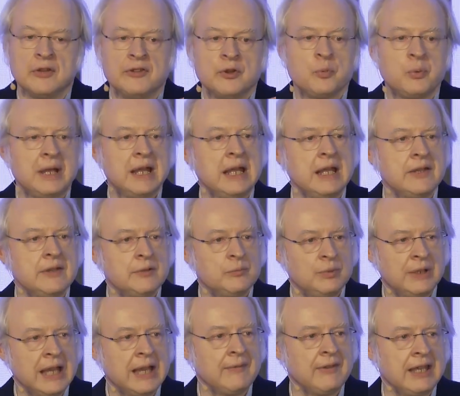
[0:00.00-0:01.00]
the way
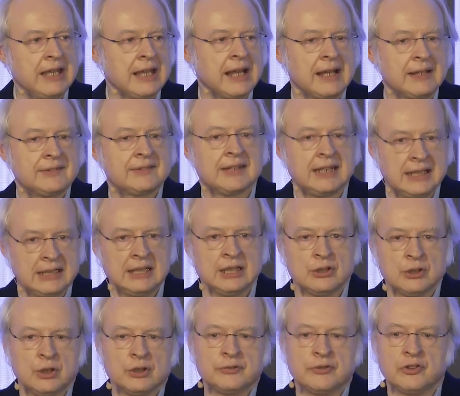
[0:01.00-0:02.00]
we have AI
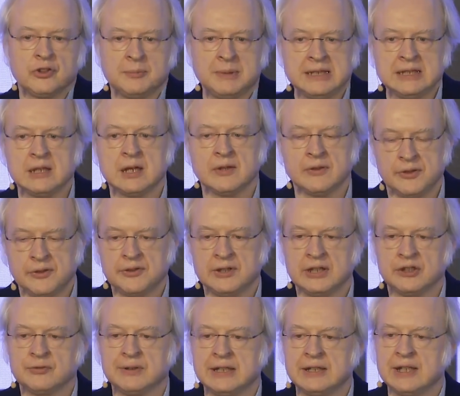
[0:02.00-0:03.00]
scaling laws for so many other
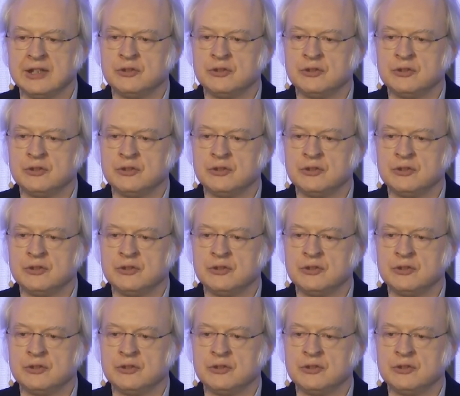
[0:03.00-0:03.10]
things, right?